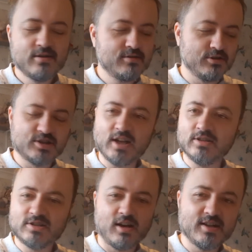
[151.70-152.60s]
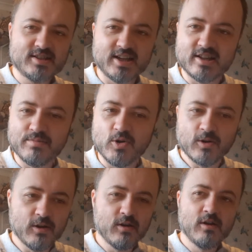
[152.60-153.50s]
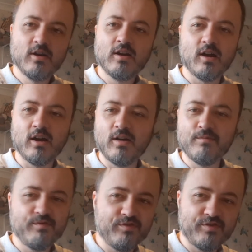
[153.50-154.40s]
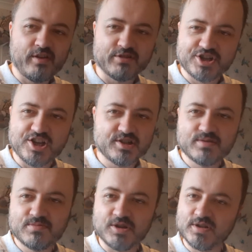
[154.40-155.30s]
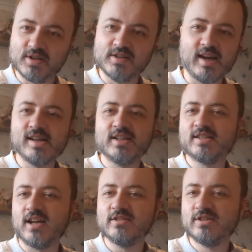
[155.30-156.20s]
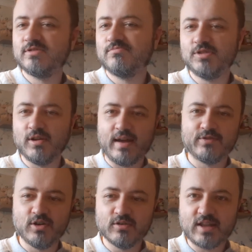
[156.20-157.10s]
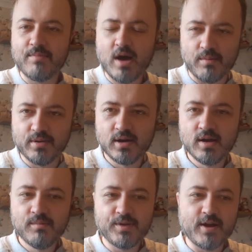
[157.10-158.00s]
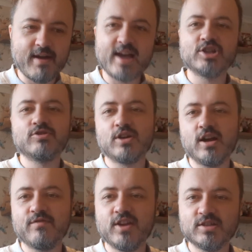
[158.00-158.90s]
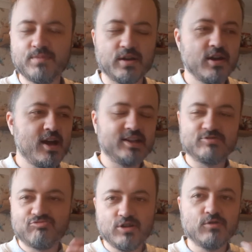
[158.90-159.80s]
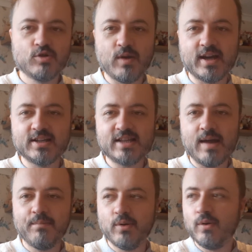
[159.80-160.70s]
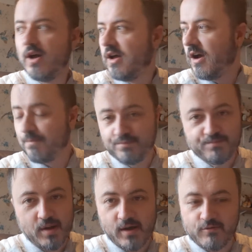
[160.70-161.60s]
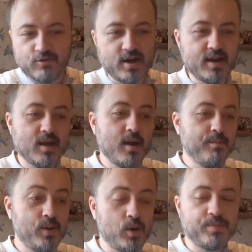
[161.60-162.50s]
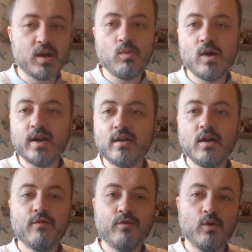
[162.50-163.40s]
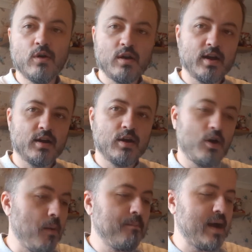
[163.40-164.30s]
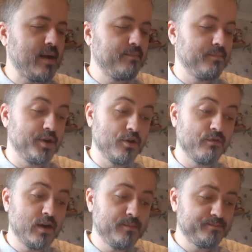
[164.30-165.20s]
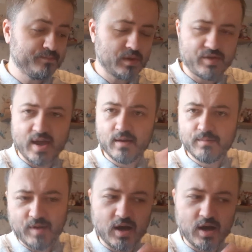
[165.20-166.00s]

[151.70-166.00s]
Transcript: Those stunts are listed in the book. There are sheets just containing stunts. You'll have to look them up. But there are extra kind of things. But as a real quick example, a really popular one for like a combat maneuver thing,